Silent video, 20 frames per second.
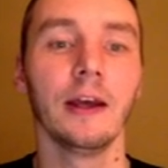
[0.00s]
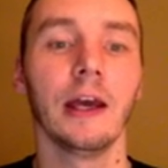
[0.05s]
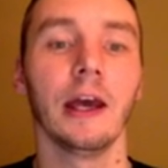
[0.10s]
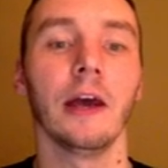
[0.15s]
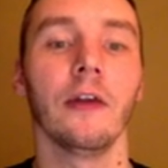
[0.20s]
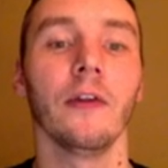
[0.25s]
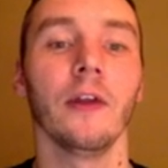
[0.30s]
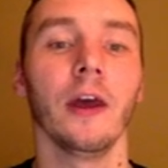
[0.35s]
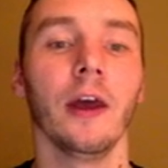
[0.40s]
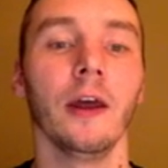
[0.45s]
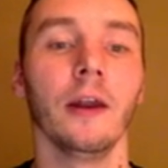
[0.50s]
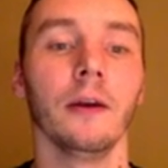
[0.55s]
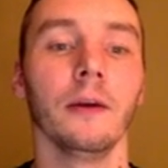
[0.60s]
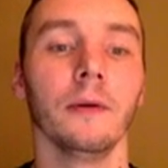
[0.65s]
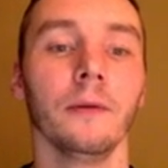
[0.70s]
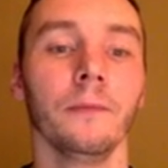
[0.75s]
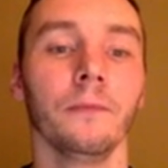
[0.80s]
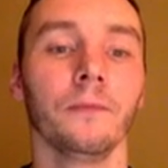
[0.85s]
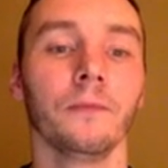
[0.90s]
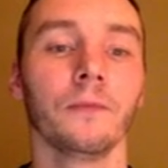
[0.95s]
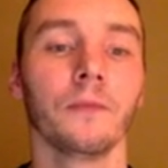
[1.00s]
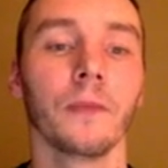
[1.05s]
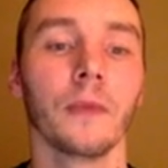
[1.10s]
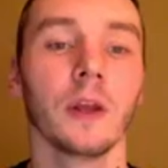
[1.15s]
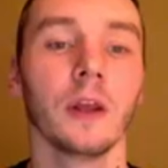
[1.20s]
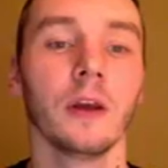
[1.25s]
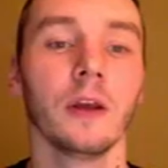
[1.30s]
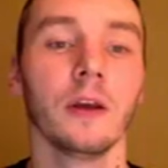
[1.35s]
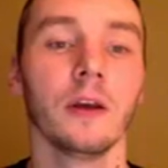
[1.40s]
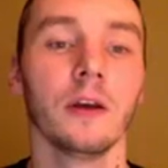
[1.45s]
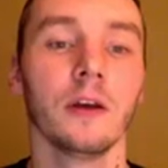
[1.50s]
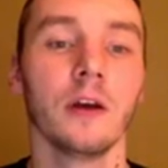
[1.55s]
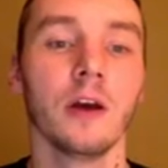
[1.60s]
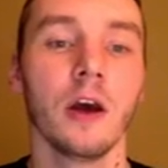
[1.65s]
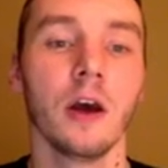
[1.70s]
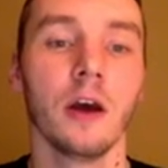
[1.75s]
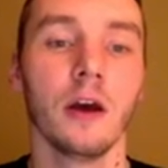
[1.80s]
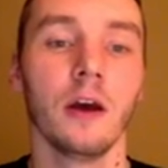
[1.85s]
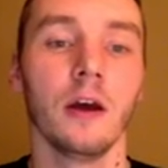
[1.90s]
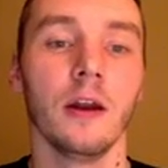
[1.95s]
And then
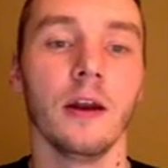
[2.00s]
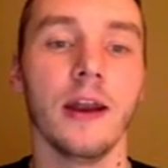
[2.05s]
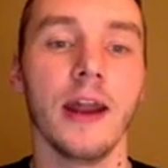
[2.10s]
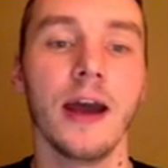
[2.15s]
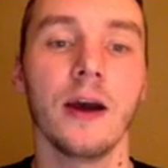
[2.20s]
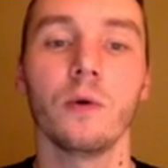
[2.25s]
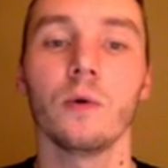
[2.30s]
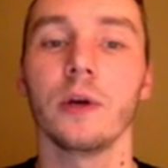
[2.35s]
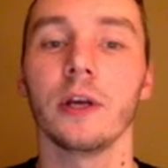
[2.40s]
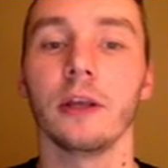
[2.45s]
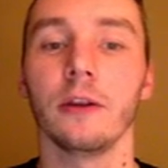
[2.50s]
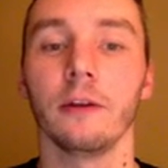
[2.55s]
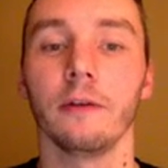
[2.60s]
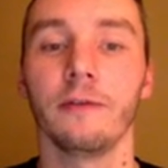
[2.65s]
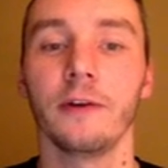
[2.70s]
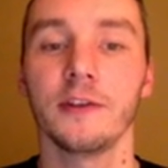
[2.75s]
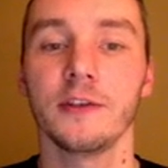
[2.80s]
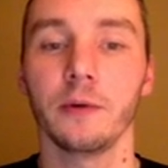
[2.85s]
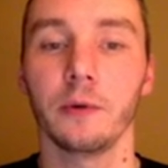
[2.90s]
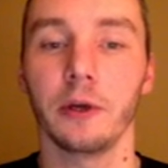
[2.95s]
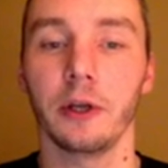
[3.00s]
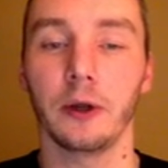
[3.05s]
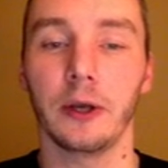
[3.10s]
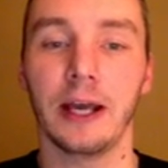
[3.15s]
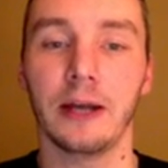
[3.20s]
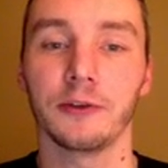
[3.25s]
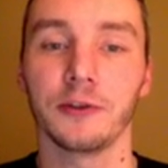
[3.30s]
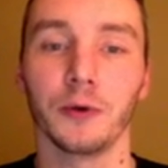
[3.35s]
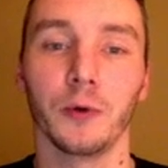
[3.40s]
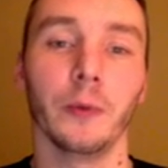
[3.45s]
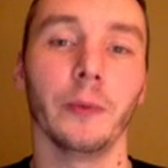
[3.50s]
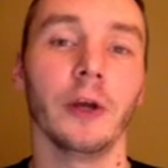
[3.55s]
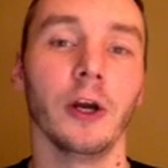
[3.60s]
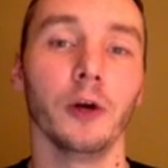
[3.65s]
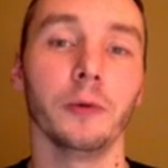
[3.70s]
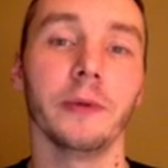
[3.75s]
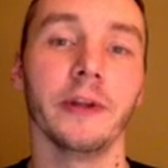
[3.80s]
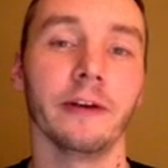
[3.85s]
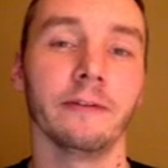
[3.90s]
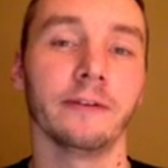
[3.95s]
now the first thing we're going to encounter when we
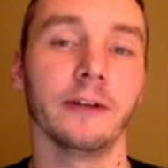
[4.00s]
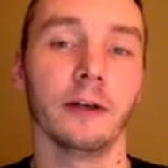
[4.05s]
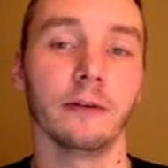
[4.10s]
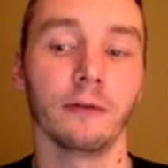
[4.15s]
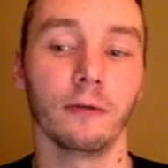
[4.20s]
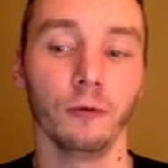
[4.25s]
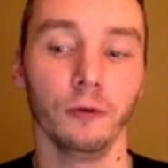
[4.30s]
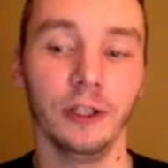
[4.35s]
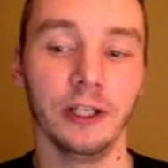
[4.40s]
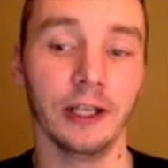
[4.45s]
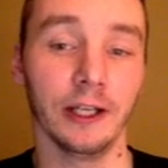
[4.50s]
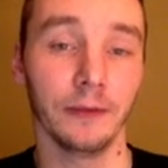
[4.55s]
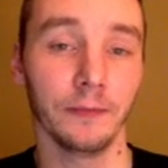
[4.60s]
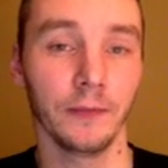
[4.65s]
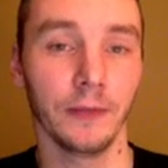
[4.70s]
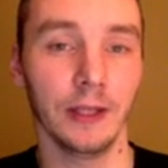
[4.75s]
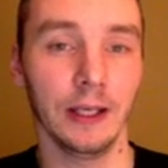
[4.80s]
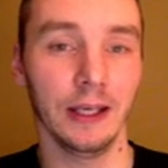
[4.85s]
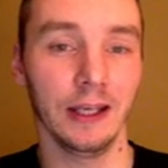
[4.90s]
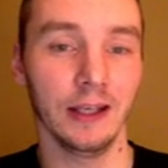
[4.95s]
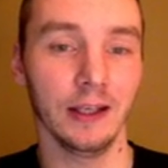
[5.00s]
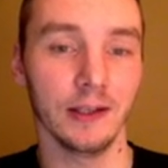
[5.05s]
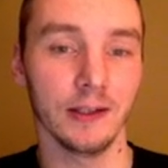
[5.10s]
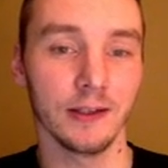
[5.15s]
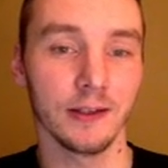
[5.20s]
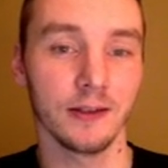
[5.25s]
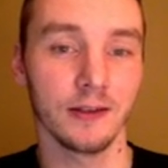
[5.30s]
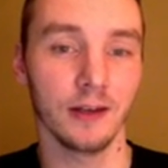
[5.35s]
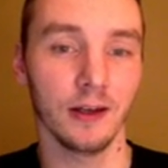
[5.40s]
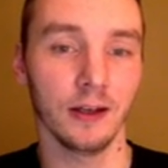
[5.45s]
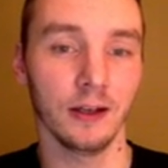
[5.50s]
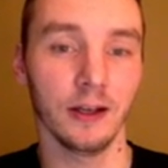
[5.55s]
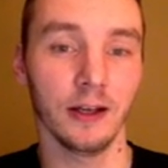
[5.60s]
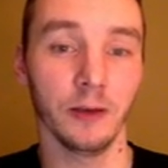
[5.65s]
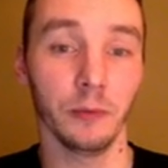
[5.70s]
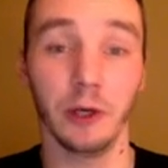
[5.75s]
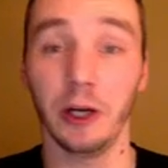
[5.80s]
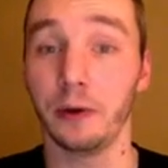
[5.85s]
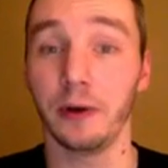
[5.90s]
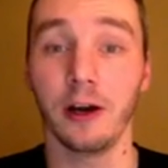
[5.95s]
open that file for reading is a
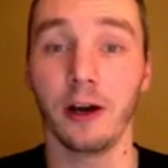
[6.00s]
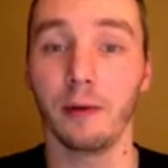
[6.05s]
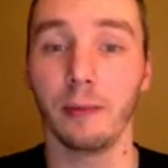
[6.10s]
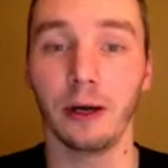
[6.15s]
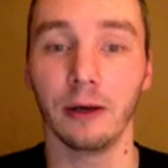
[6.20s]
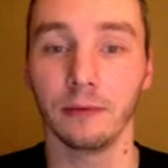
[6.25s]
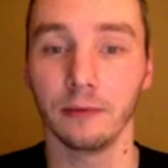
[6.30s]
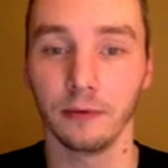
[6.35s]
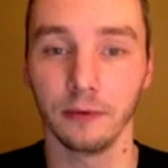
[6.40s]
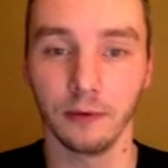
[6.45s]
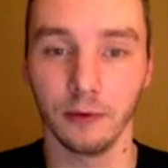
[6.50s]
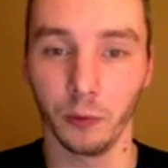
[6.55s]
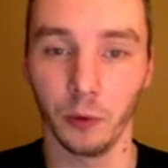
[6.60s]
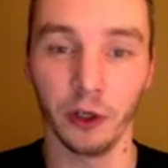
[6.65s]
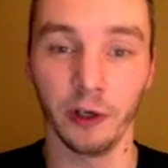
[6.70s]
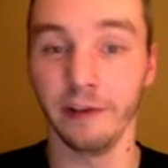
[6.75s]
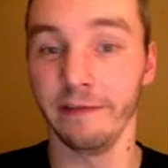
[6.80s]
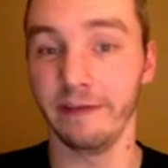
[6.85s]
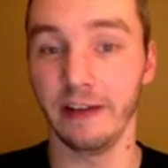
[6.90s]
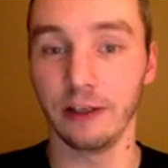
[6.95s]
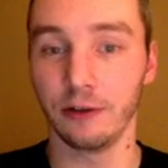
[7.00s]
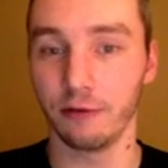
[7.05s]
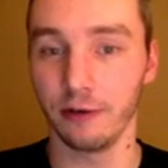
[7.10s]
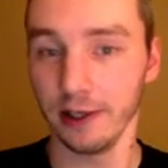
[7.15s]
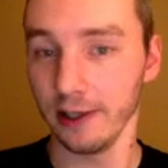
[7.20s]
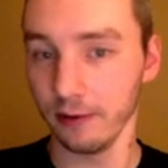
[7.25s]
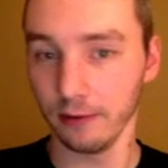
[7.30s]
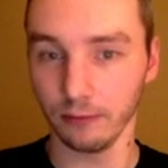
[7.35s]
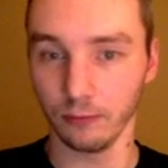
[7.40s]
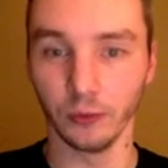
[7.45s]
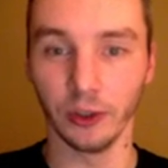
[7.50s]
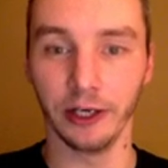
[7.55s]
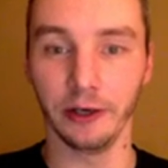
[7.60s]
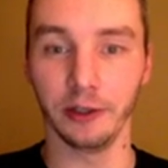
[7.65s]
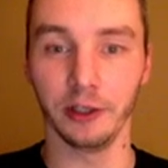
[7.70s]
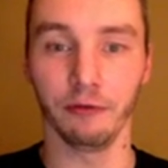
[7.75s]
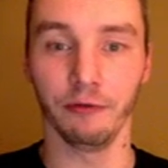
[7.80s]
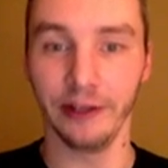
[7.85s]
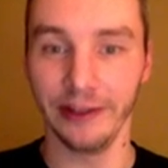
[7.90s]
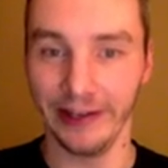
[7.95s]
line we don't care about, the word inventory. We don't
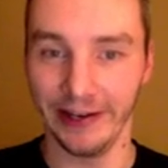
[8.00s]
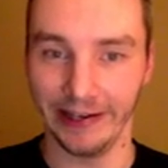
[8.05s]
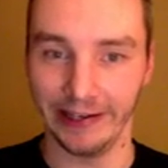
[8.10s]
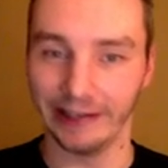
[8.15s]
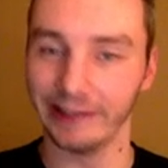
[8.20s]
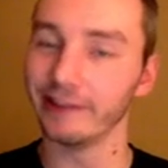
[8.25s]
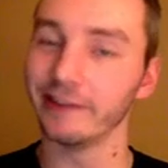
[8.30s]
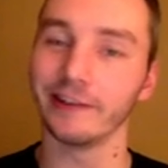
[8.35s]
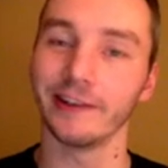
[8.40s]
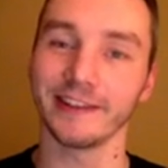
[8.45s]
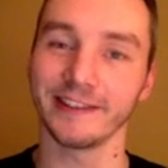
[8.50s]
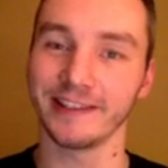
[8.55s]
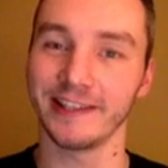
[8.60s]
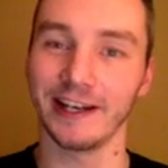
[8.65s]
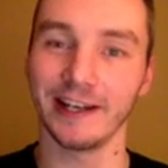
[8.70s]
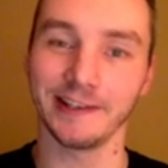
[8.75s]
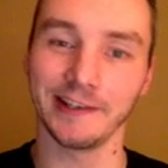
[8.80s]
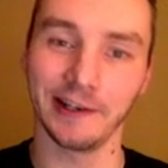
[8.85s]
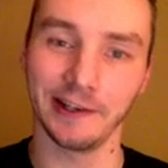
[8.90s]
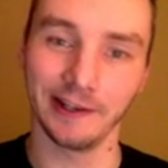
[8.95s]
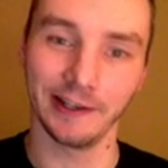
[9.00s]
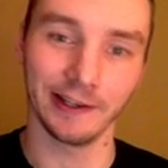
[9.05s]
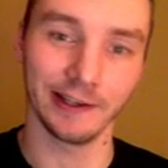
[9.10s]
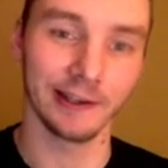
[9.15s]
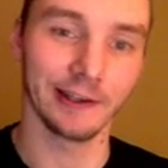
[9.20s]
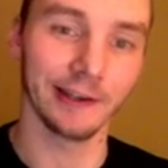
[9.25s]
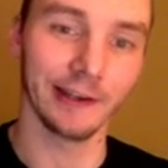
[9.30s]
need to read that in, doesn't tell us anything.